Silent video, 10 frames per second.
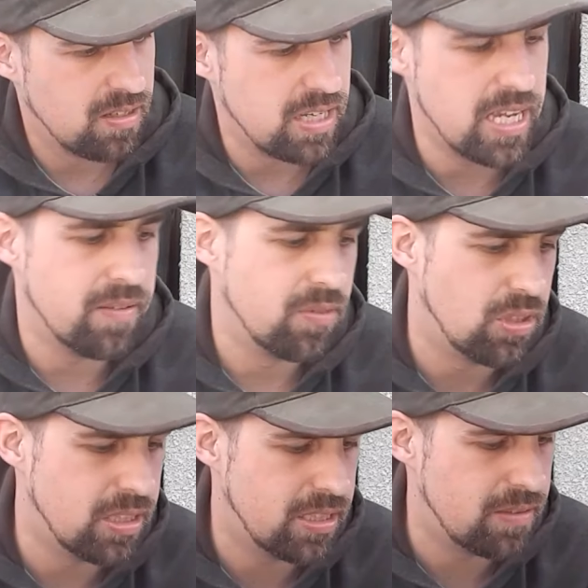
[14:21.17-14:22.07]
yeah
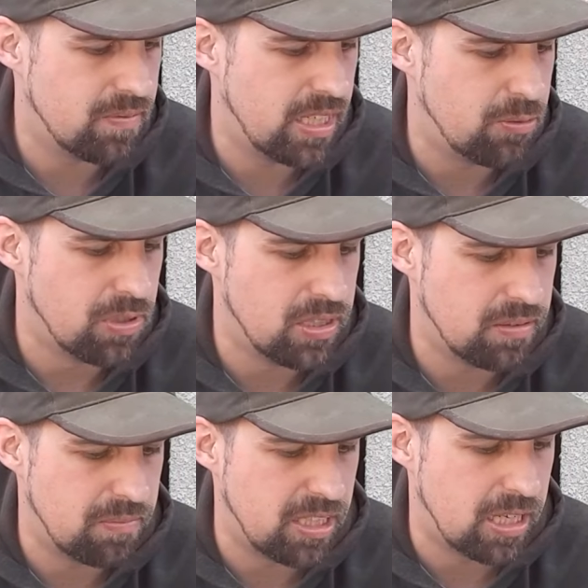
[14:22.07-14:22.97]
the it
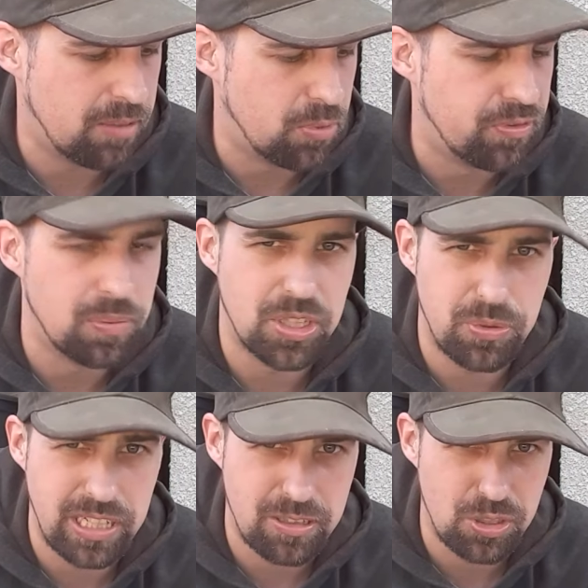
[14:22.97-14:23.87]
will I move too much
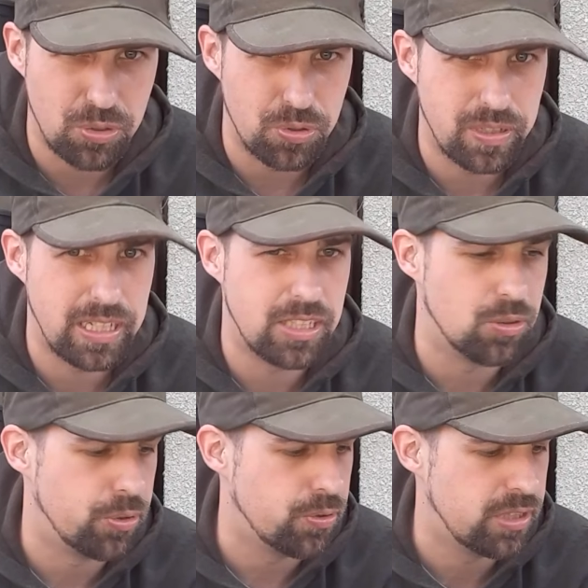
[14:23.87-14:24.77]
with it so it's
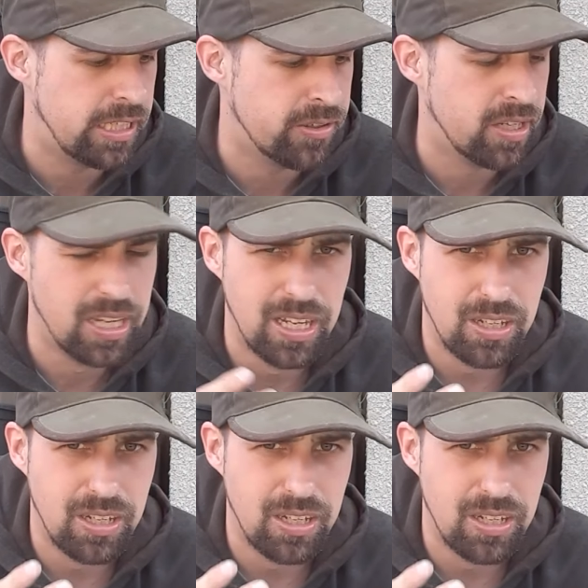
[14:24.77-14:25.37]
no use here